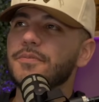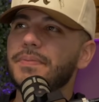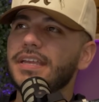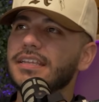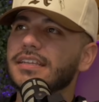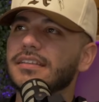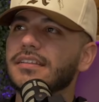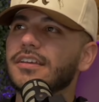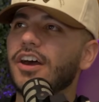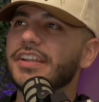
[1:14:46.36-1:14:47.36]
your opinion
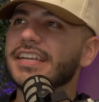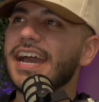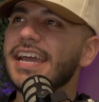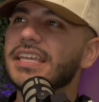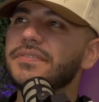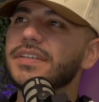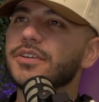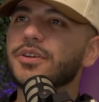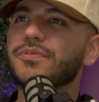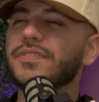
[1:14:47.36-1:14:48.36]
on a guy giving a
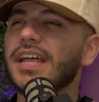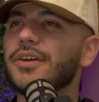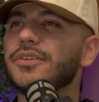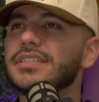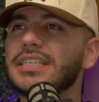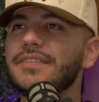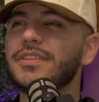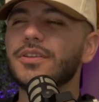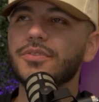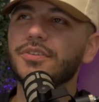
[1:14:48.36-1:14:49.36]
girl flowers
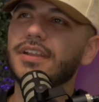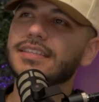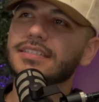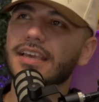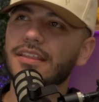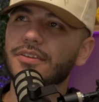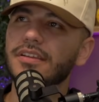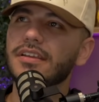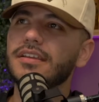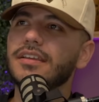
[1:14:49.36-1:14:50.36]
even though they're not together.
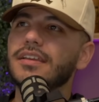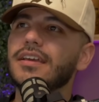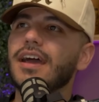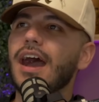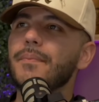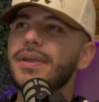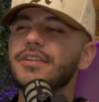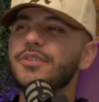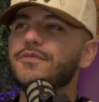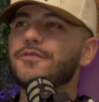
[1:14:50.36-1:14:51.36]
I made
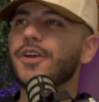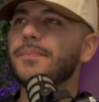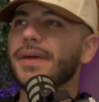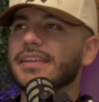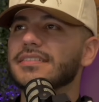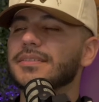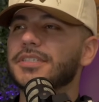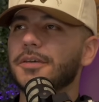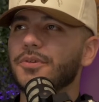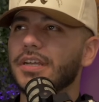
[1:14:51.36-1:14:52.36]
a new friend back in
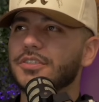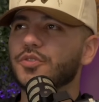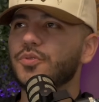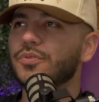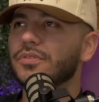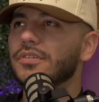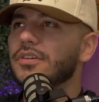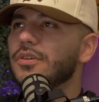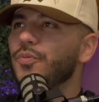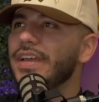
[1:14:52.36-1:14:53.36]
September at school.
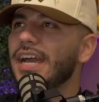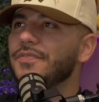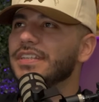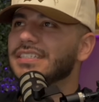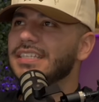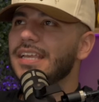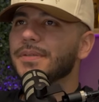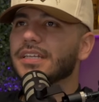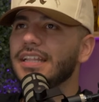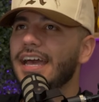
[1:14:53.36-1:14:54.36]
We have the
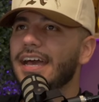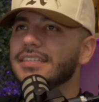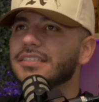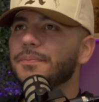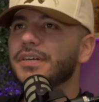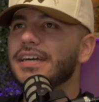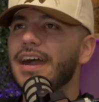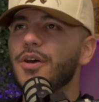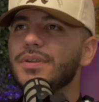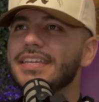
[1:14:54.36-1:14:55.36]
same class, but
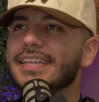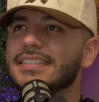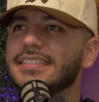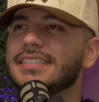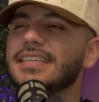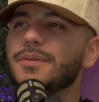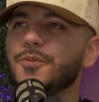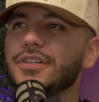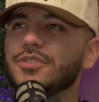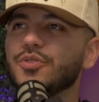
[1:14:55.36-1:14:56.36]
I only get to see him
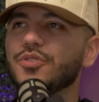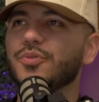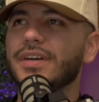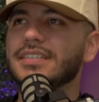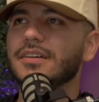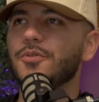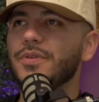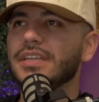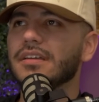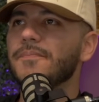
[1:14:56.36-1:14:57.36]
once or twice a
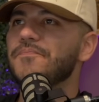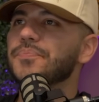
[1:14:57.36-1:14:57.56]
week.